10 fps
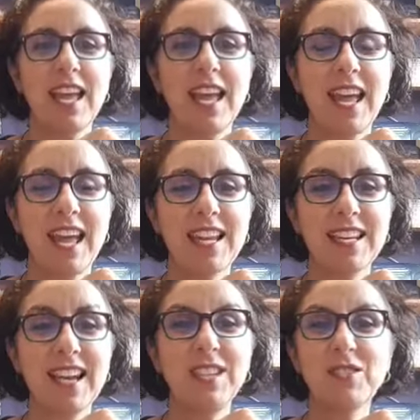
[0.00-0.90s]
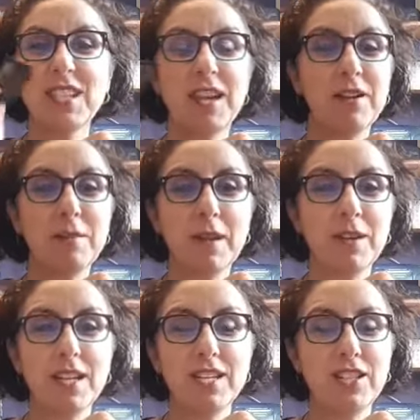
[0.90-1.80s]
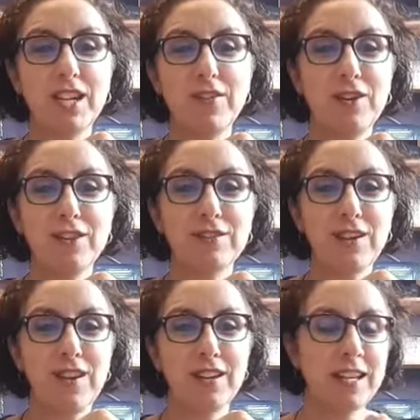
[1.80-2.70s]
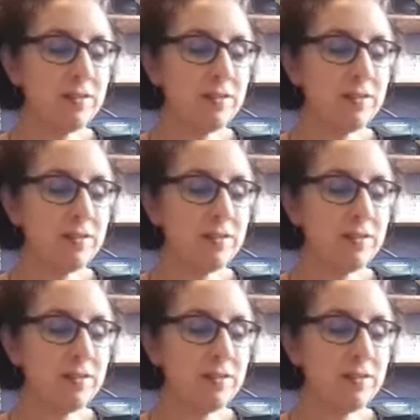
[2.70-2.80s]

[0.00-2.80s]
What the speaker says: and I used to carry it in my keychain all year long,